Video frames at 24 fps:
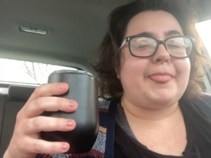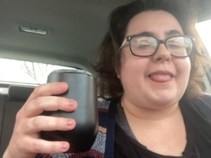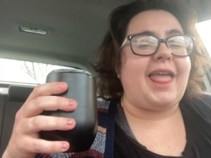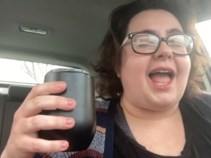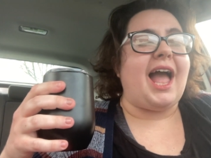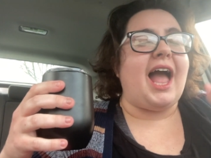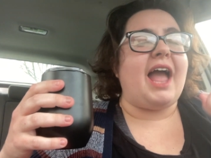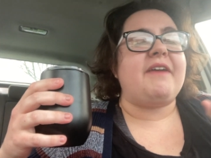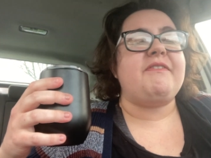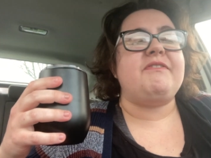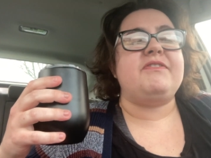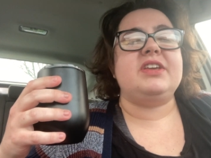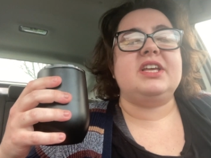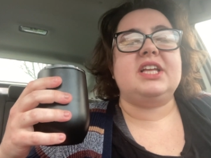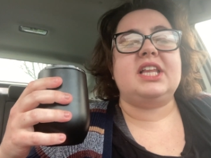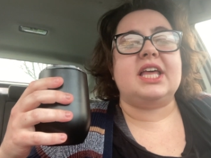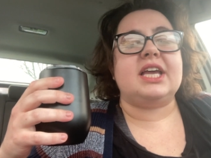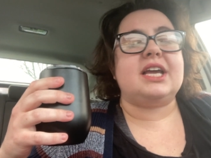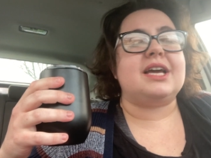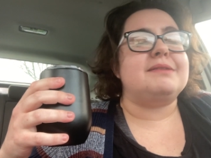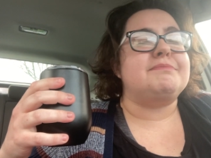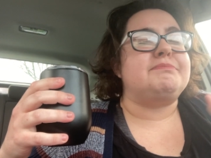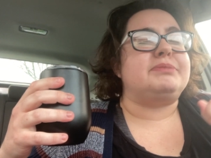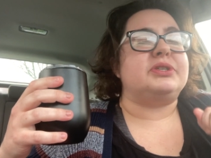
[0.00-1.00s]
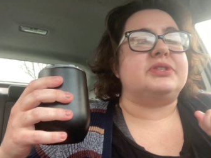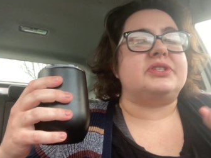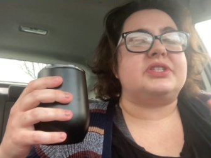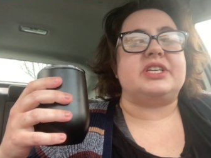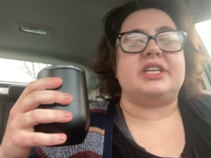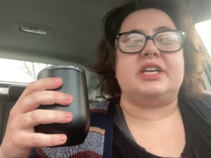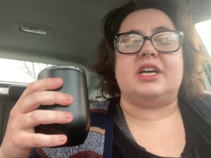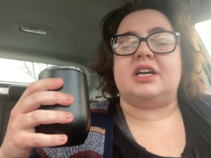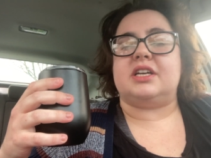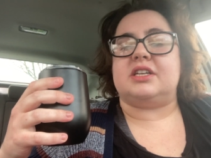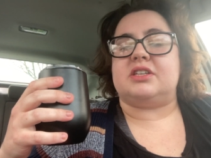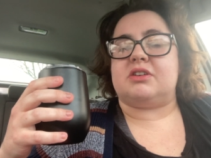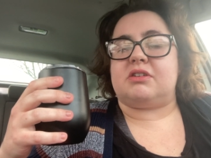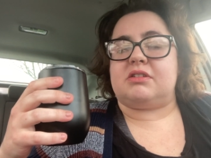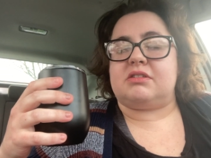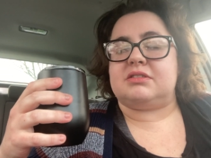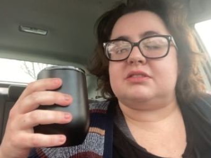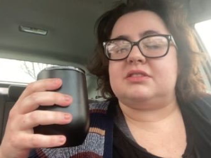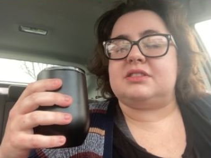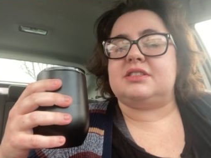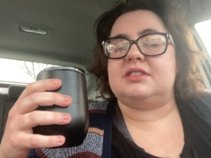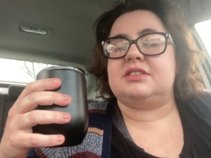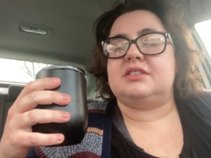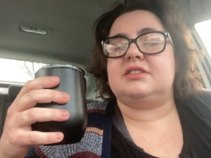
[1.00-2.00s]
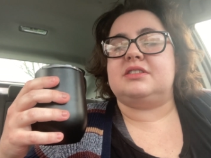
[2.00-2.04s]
I feel like a bougie adult